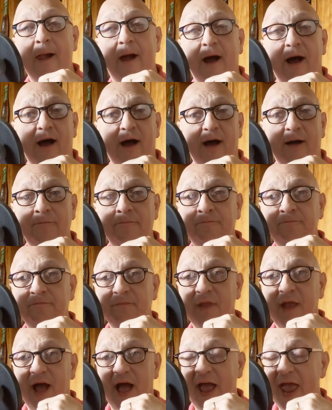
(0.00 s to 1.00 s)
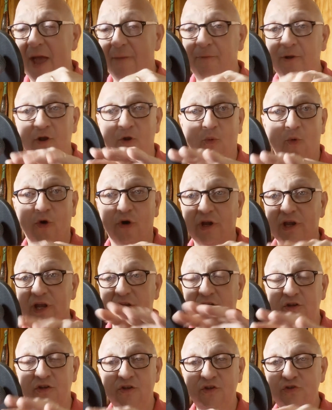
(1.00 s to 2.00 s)
I happen to work
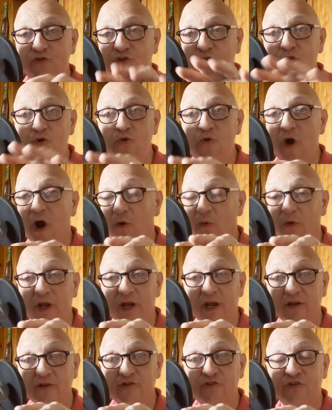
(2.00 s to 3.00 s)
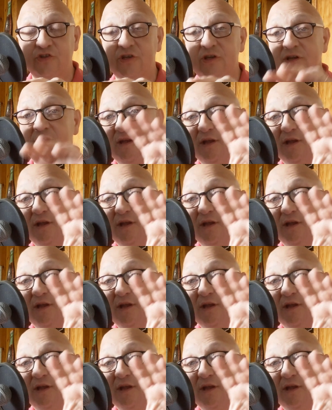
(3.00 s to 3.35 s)
in two arenas.